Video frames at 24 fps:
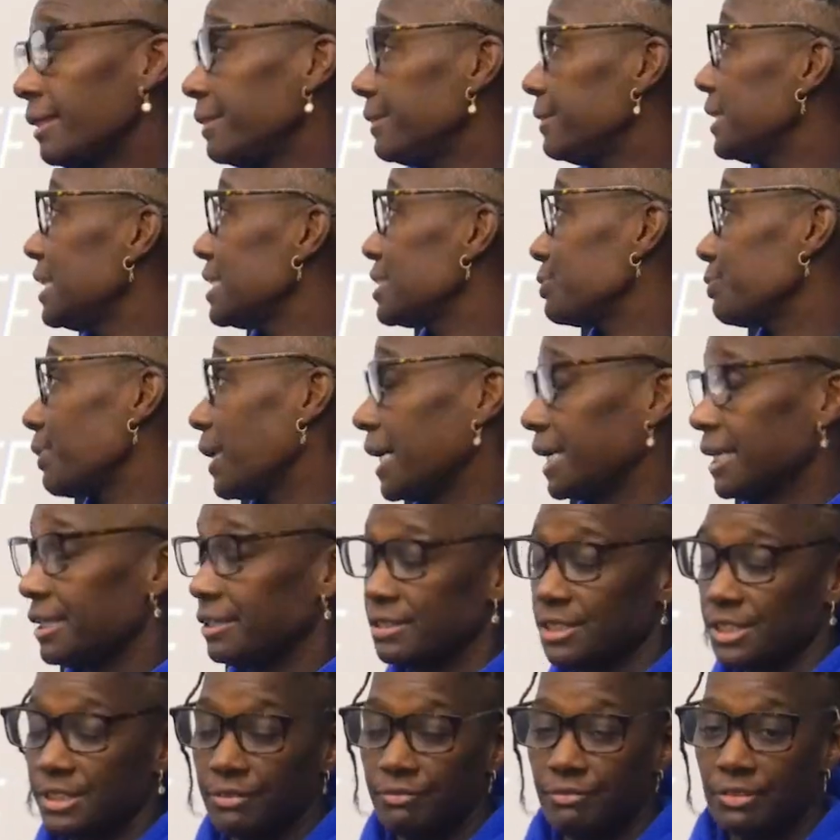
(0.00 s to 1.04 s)
This right here
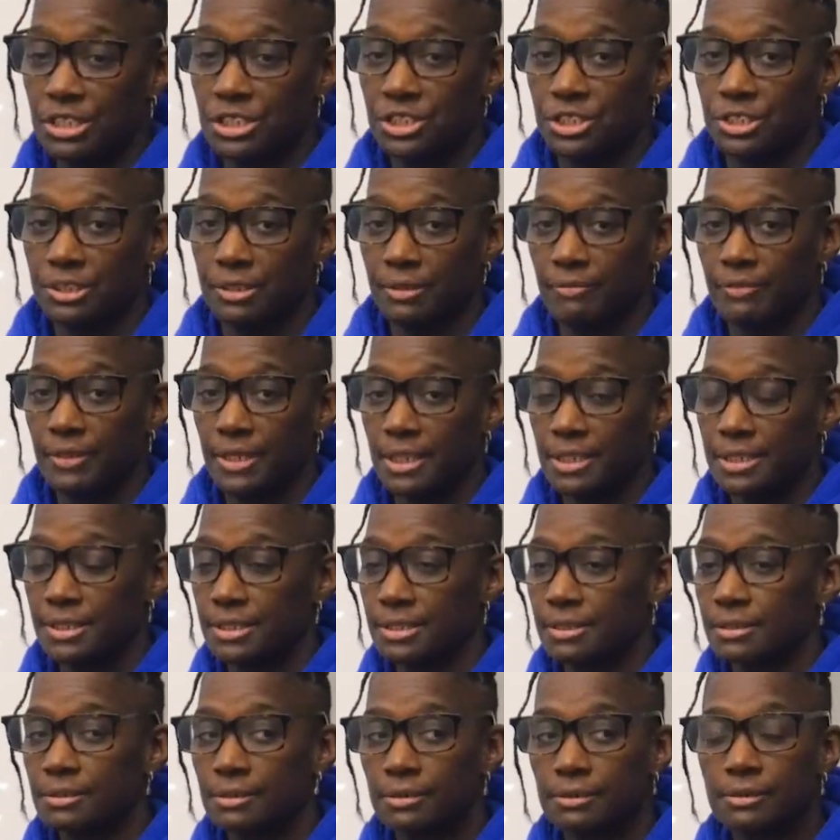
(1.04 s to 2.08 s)
is a vision of
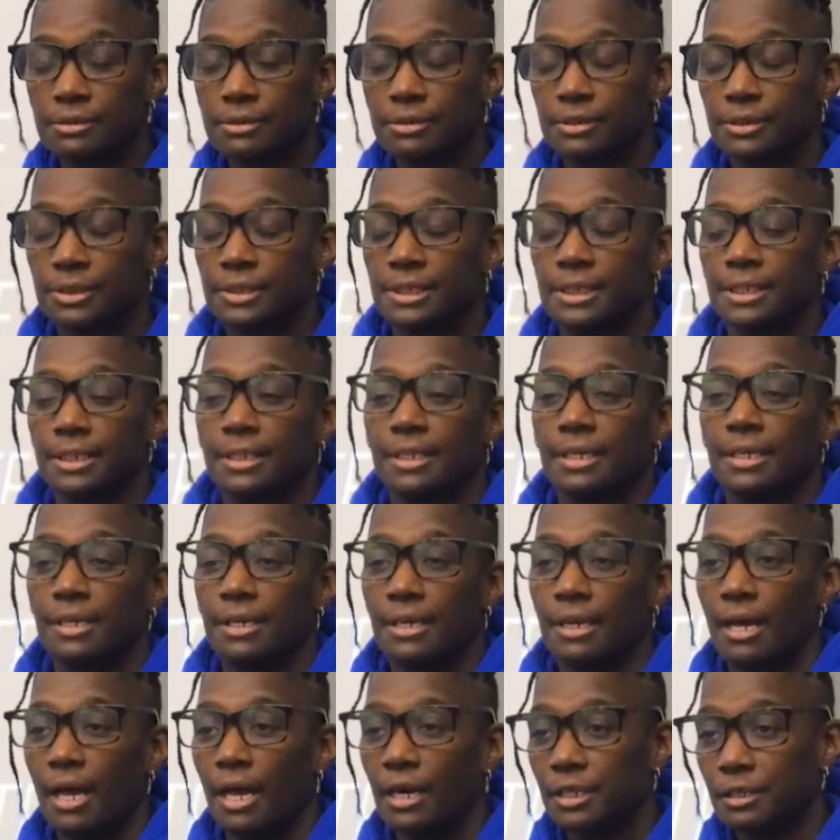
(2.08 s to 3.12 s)
this,
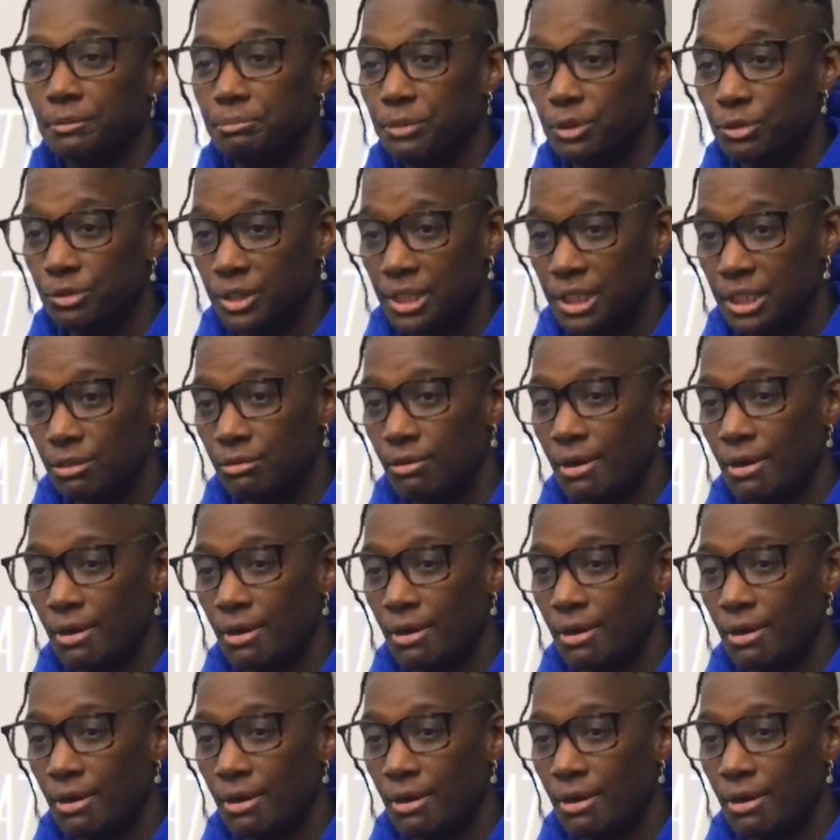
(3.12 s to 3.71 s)
a community